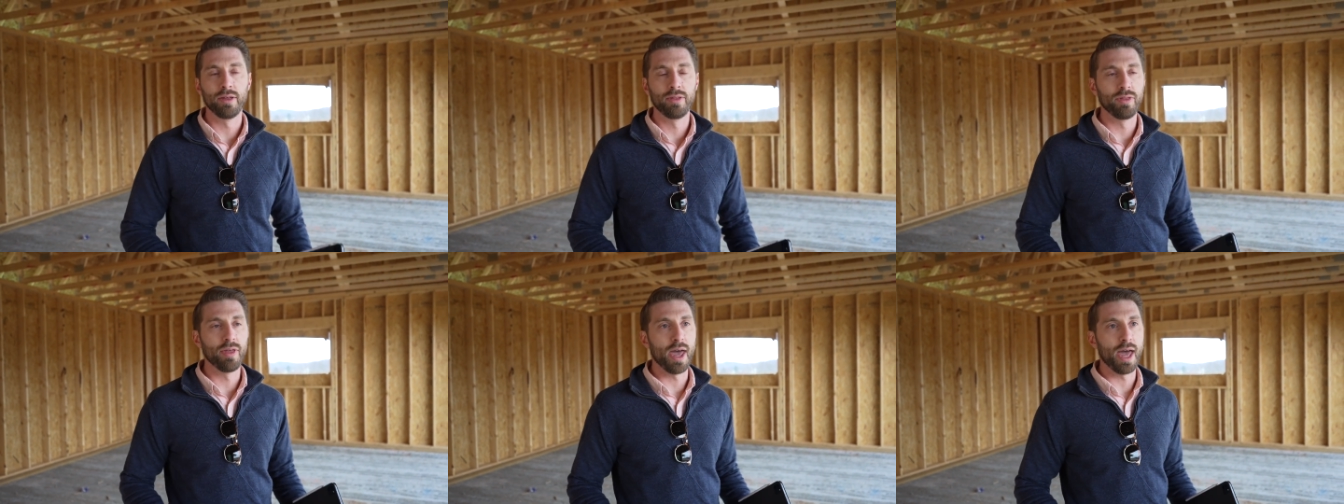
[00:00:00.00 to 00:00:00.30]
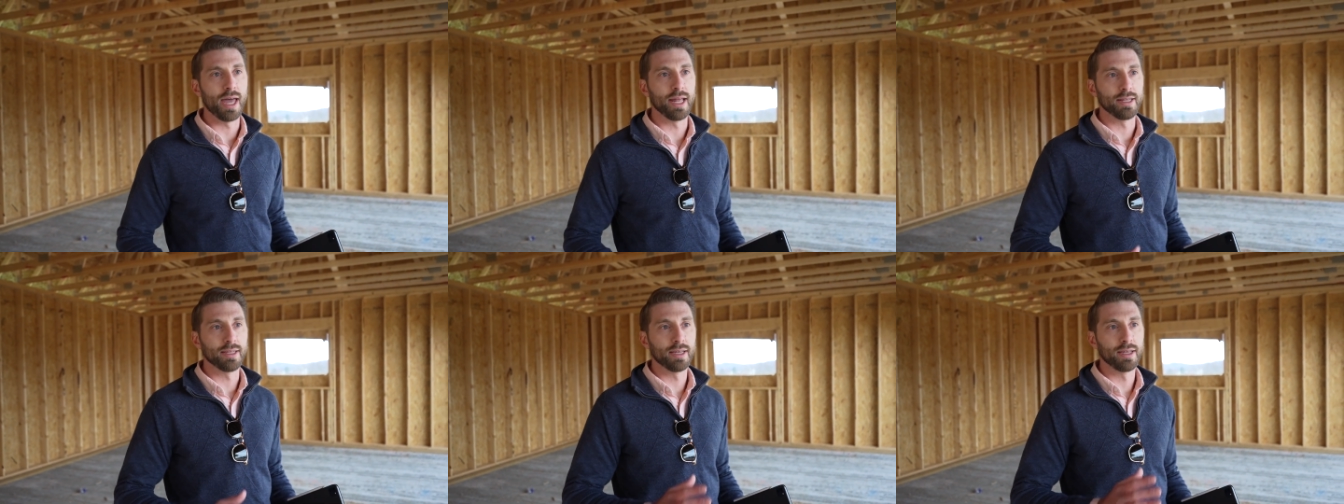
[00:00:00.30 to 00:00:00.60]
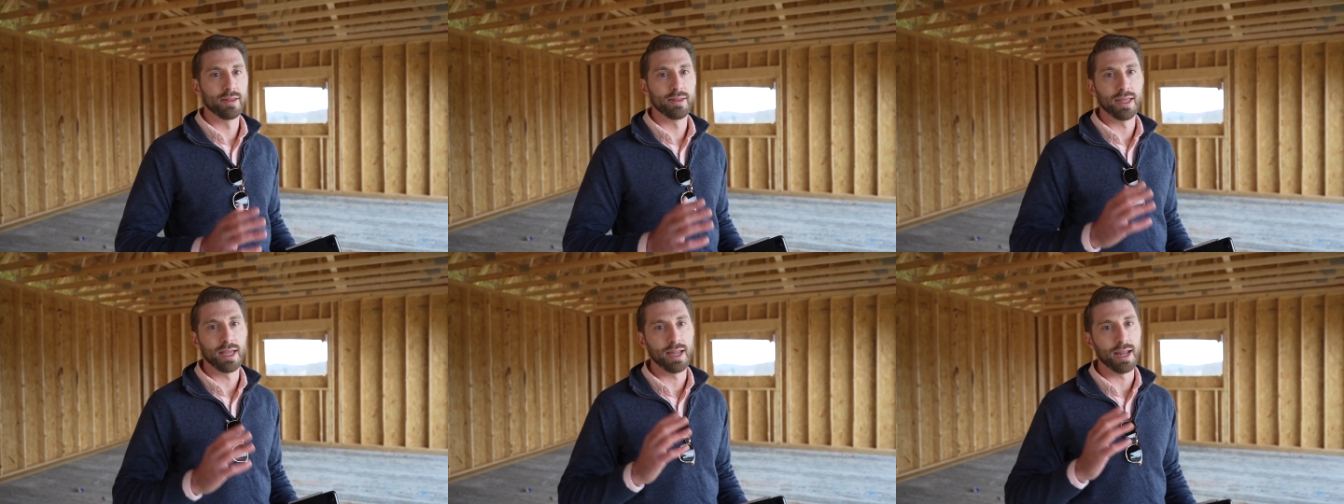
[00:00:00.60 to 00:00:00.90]

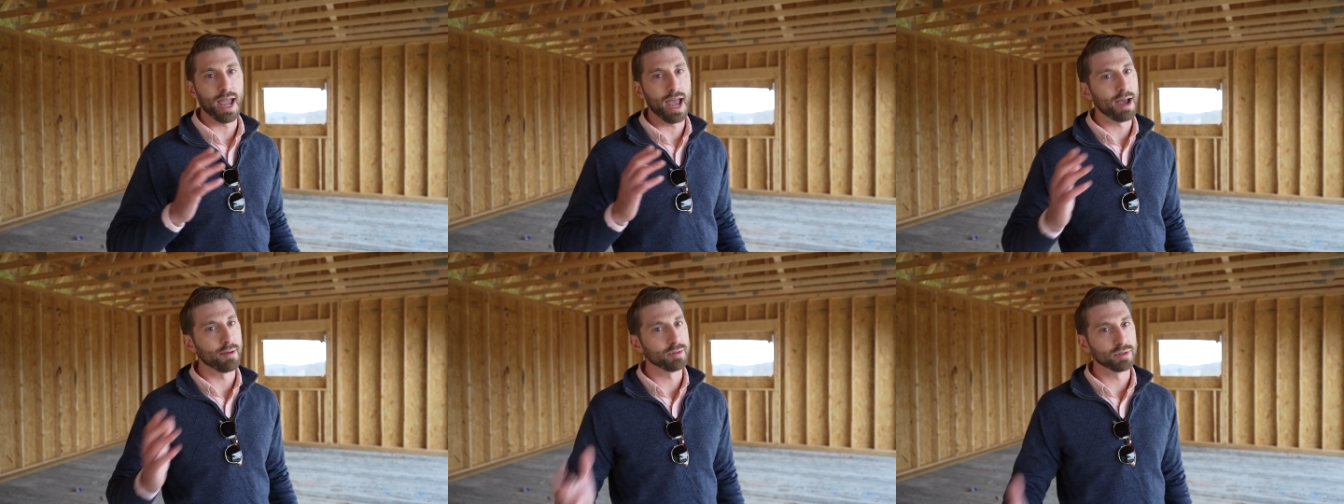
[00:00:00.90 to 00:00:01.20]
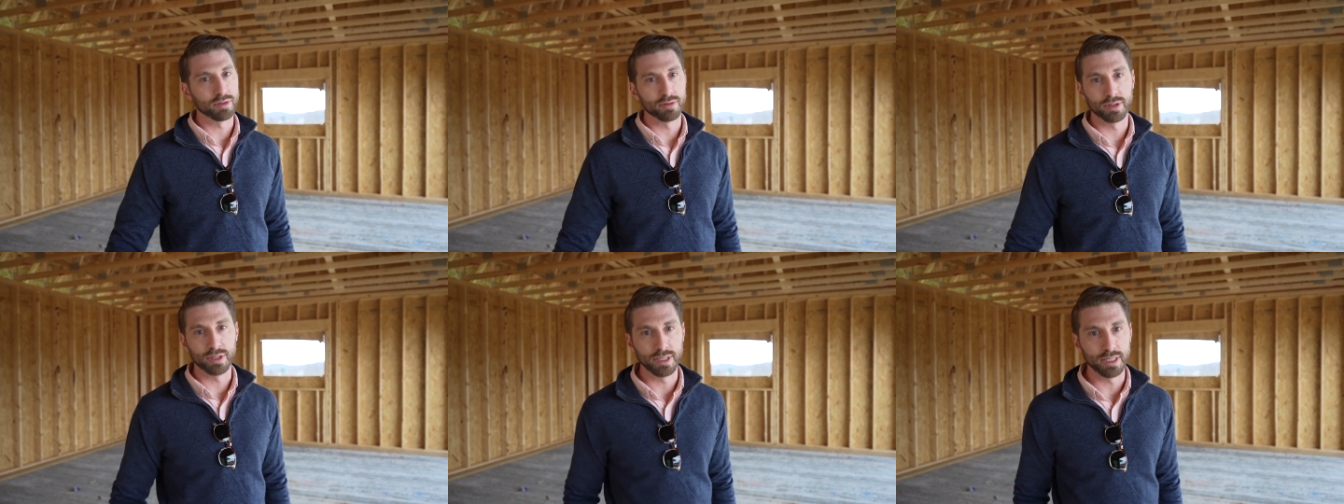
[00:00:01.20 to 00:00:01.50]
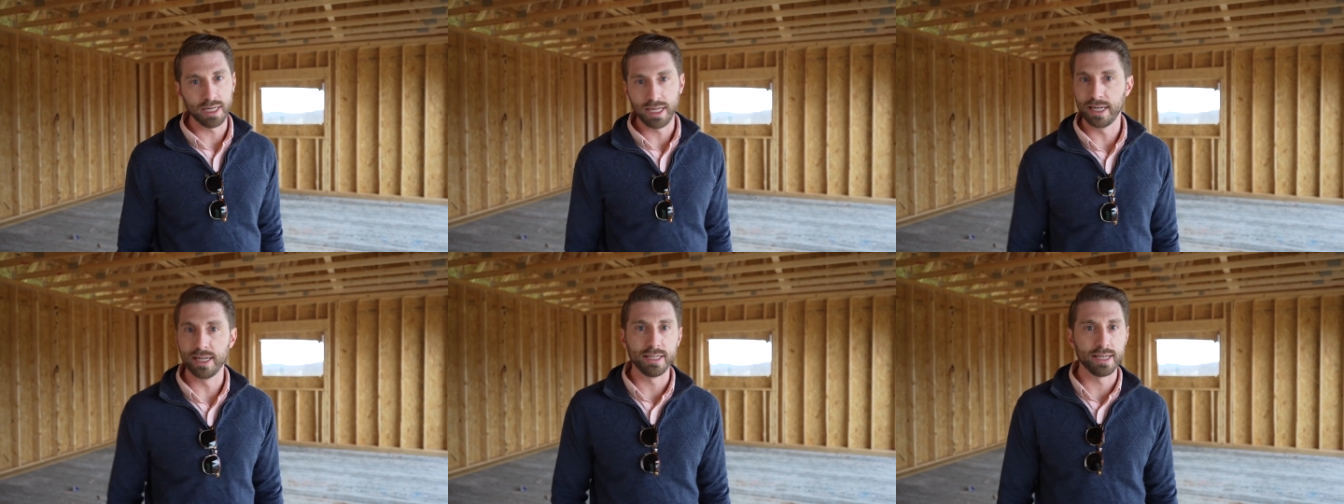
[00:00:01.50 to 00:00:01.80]
that they absolutely
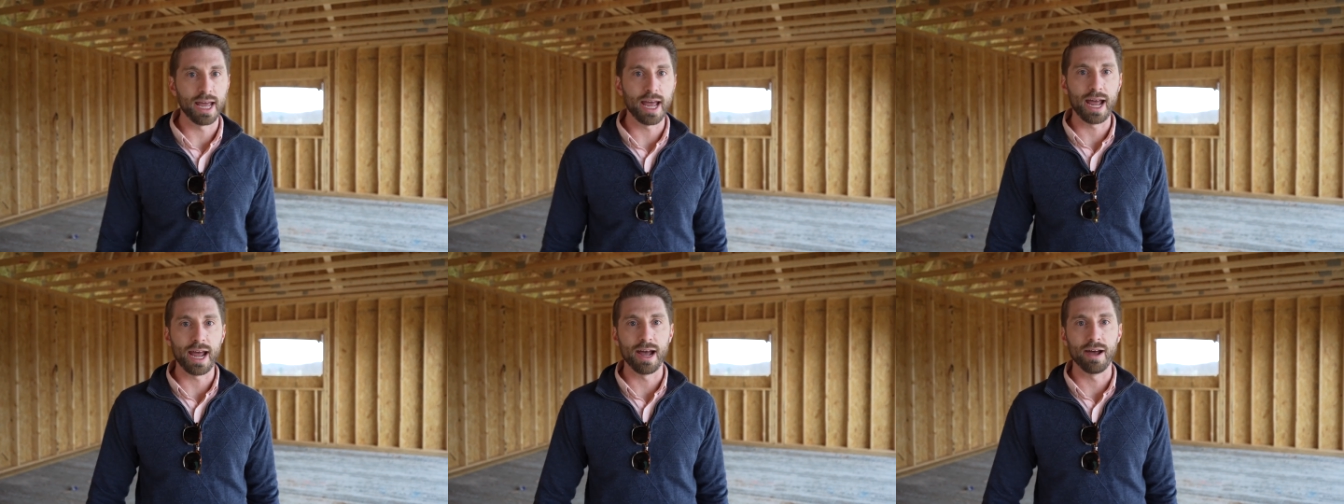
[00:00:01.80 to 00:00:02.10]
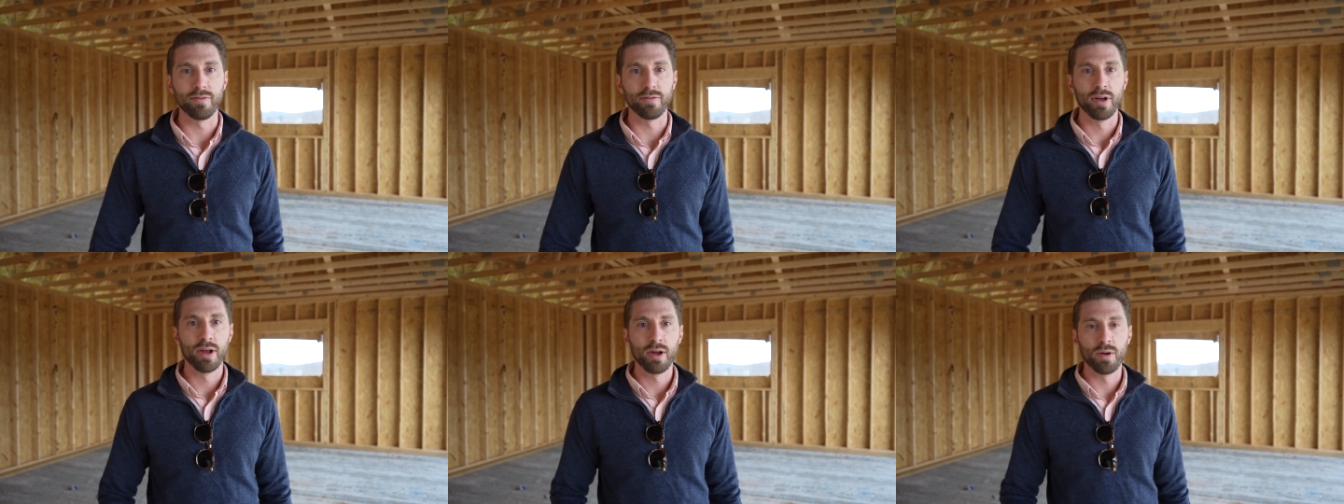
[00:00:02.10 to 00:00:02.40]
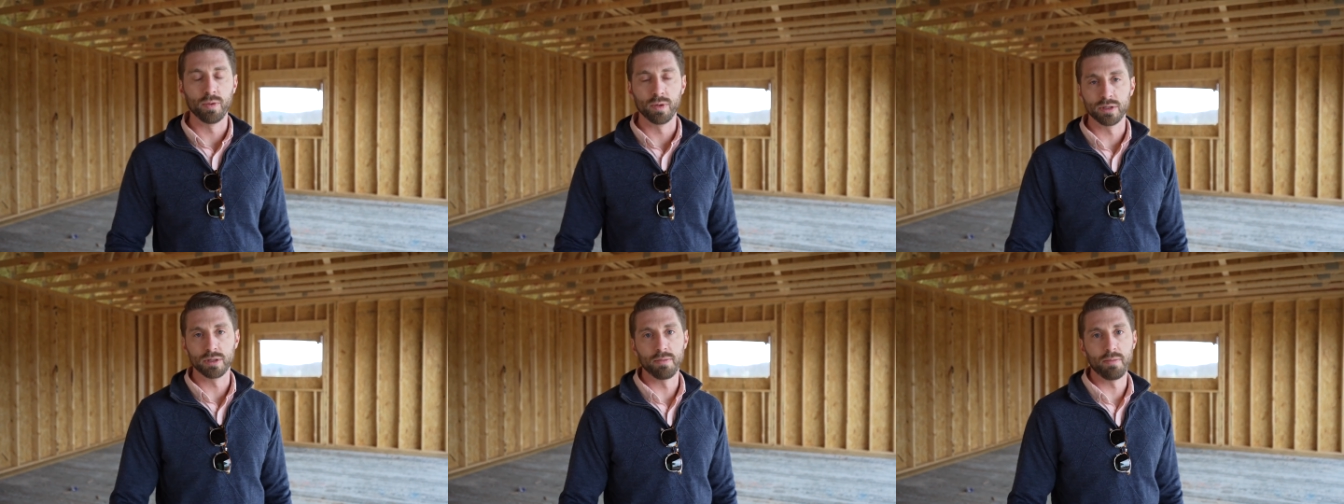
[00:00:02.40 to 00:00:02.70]
needed to have
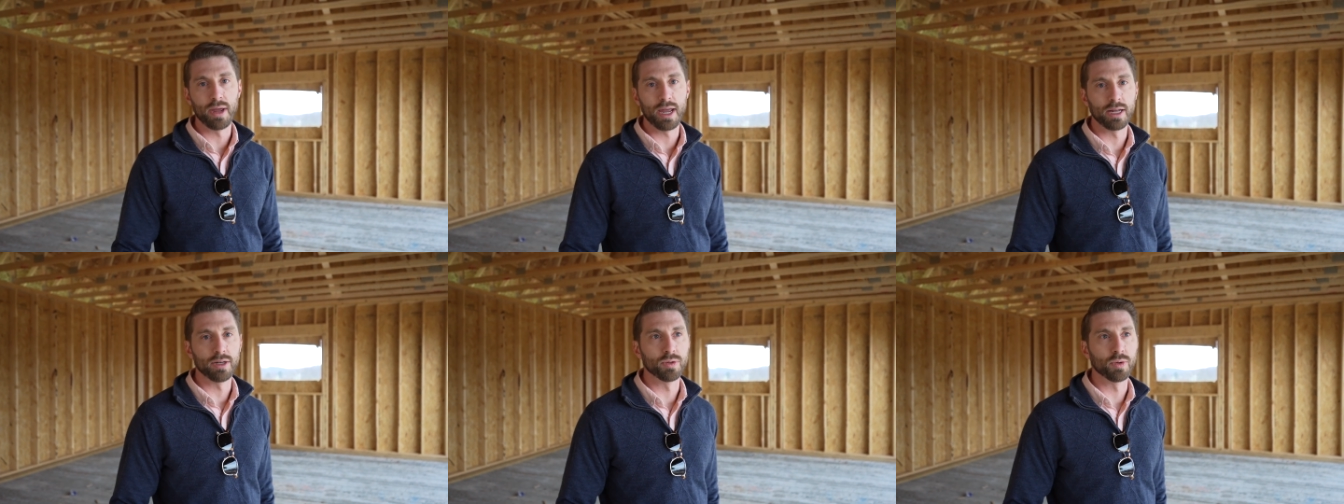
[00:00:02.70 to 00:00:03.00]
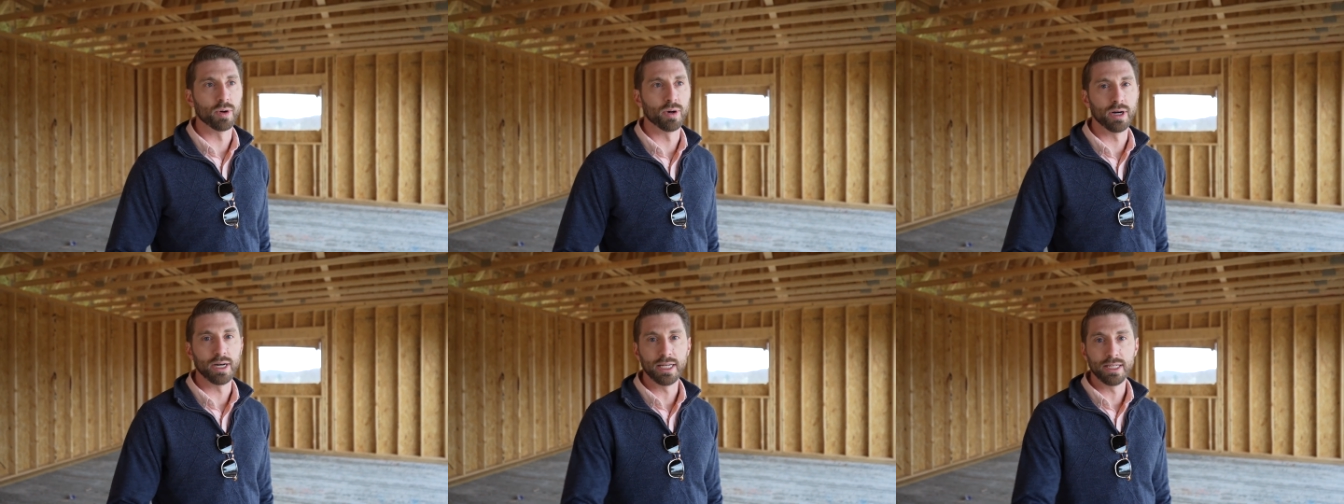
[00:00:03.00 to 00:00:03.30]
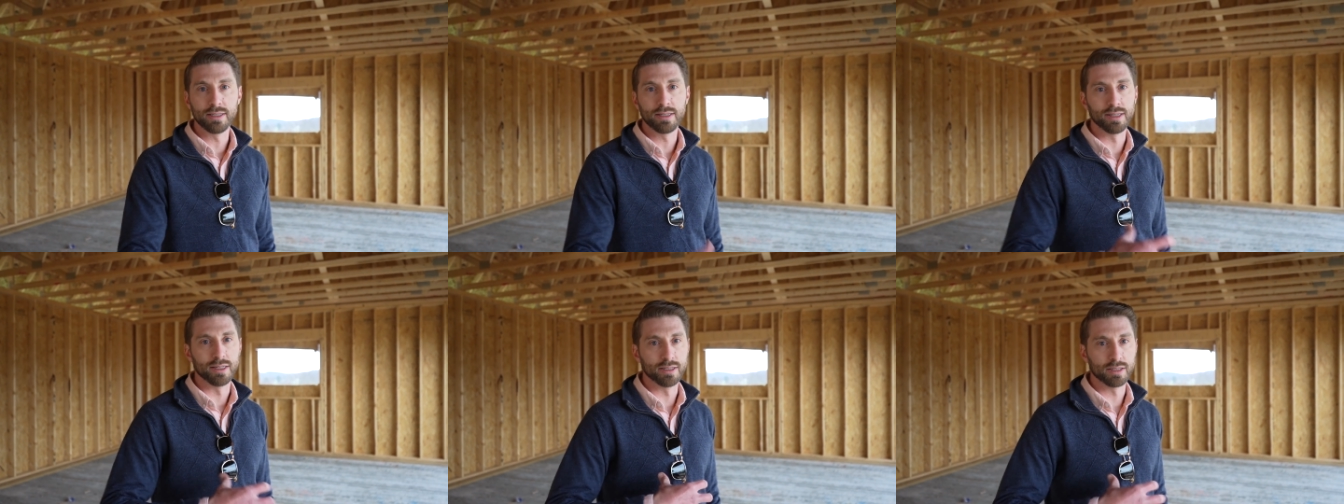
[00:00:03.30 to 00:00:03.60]
was a man door
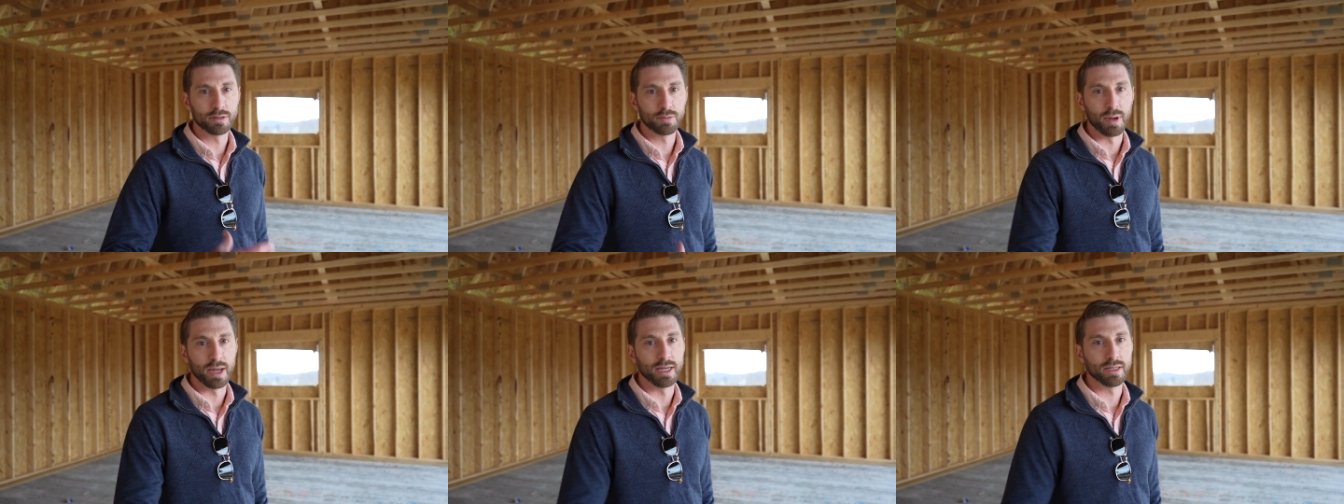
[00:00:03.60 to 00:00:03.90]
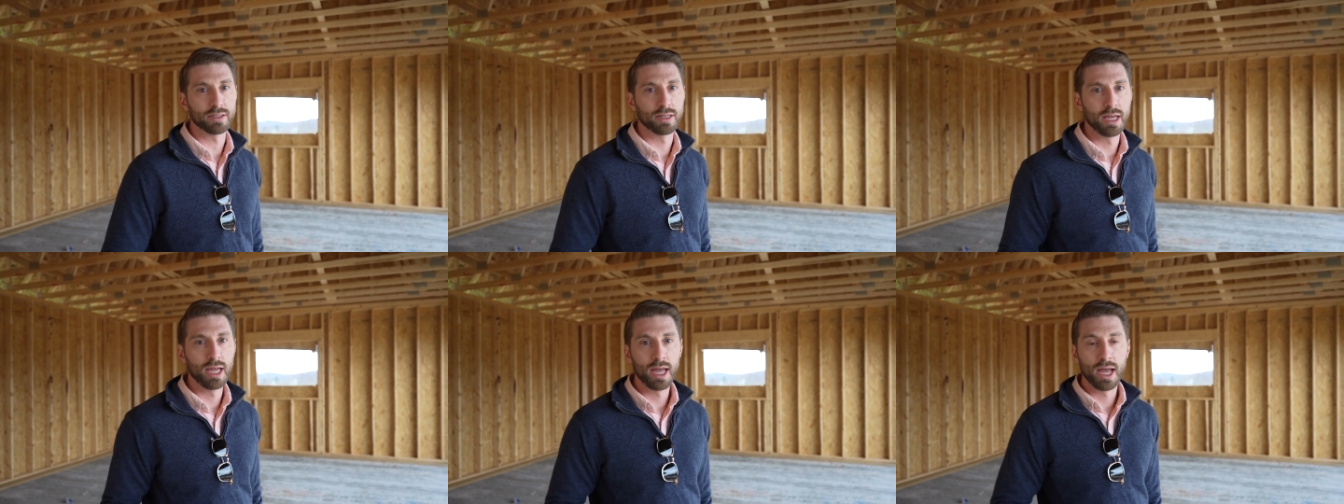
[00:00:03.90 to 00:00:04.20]
into this space.